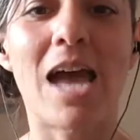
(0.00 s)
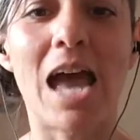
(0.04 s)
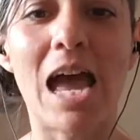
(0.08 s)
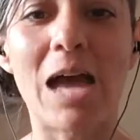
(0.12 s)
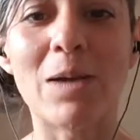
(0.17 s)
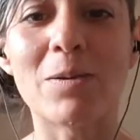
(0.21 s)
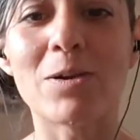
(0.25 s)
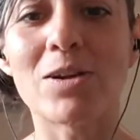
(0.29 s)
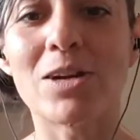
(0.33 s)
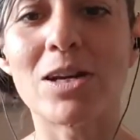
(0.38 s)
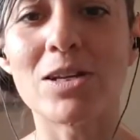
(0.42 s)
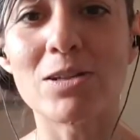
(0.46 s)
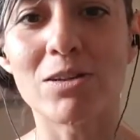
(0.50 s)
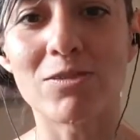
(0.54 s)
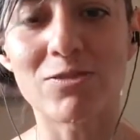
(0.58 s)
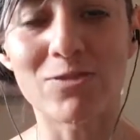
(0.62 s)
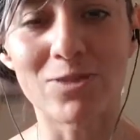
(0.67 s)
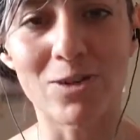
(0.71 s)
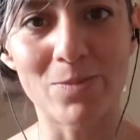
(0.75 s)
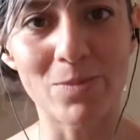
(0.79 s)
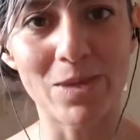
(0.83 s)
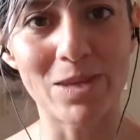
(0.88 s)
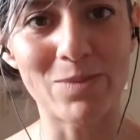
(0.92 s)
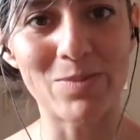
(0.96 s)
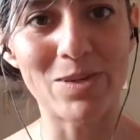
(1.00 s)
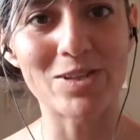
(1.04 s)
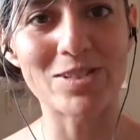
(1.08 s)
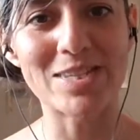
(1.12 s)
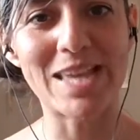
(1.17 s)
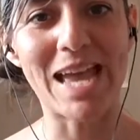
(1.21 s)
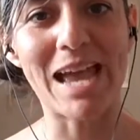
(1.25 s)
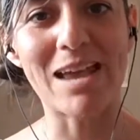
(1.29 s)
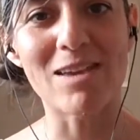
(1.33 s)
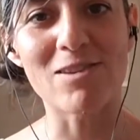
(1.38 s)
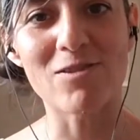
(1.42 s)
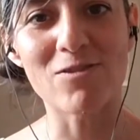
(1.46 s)
I'm going to do it for me because
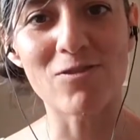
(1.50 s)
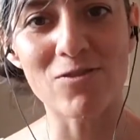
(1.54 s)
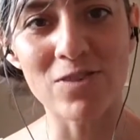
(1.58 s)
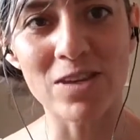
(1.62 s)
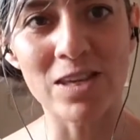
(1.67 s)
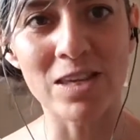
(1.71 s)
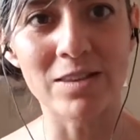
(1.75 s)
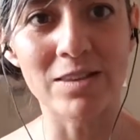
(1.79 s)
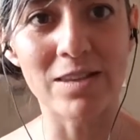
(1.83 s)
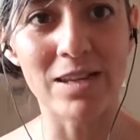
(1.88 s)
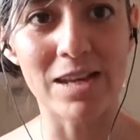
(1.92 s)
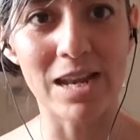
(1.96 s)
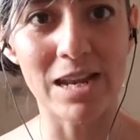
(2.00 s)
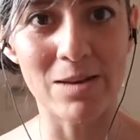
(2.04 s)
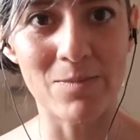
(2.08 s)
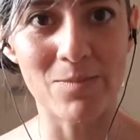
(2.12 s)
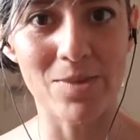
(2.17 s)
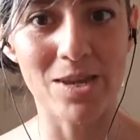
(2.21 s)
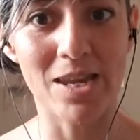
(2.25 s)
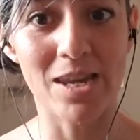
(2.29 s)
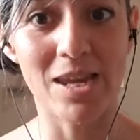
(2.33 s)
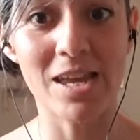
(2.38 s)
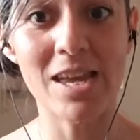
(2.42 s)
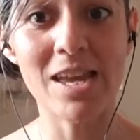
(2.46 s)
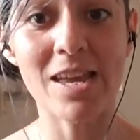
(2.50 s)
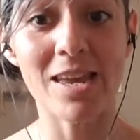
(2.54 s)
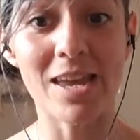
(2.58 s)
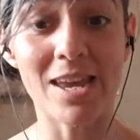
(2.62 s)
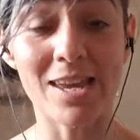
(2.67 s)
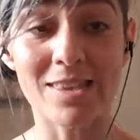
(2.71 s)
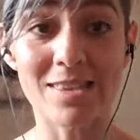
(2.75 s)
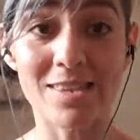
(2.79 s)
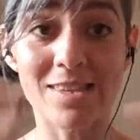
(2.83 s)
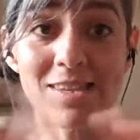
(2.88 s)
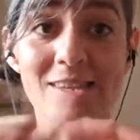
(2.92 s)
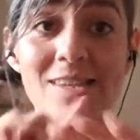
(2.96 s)
I feel it in me.
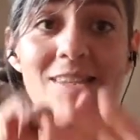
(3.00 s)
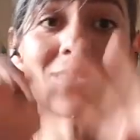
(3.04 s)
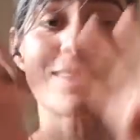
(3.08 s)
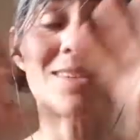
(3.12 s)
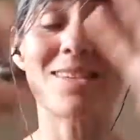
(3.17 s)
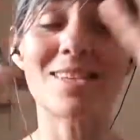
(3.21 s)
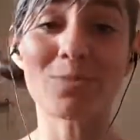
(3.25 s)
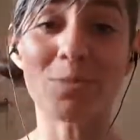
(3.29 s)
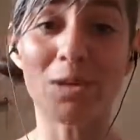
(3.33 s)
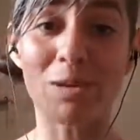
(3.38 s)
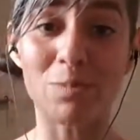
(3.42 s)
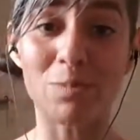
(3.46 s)
And this is my